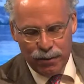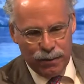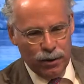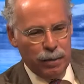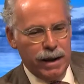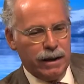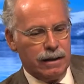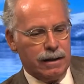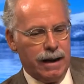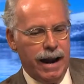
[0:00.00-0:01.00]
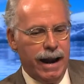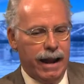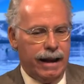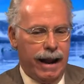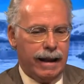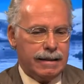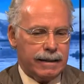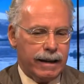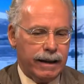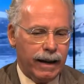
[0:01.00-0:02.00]
a filmmaker and as
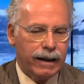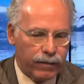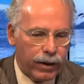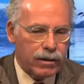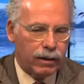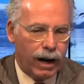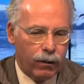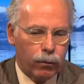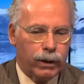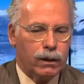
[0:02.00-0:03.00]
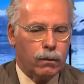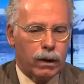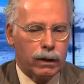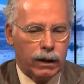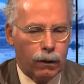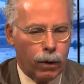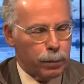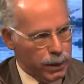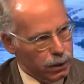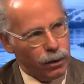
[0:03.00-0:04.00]
a, an adventurer, I I really wanted to go
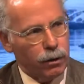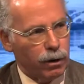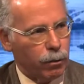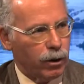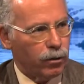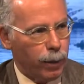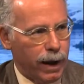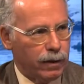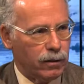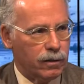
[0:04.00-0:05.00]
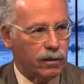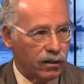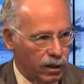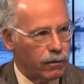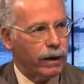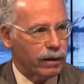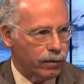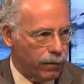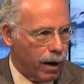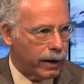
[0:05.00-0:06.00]
up into the Northwest Passage to see if I could
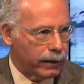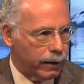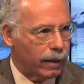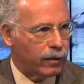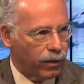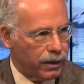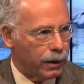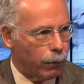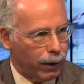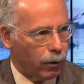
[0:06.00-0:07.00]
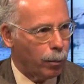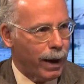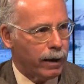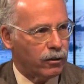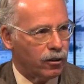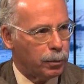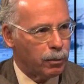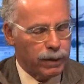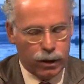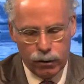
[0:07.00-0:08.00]
find it, this theoretical passage
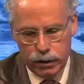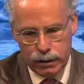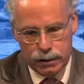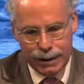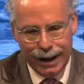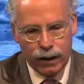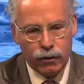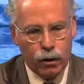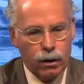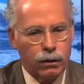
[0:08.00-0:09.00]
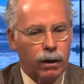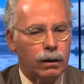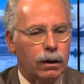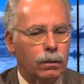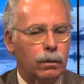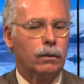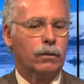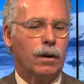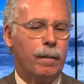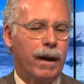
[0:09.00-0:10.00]
between the oceans, and talk to the locals
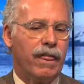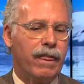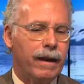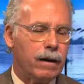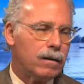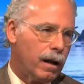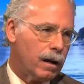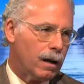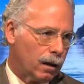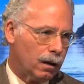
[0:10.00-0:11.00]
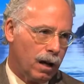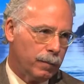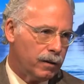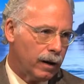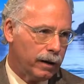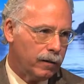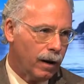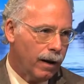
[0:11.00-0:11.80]
about their take on climate change.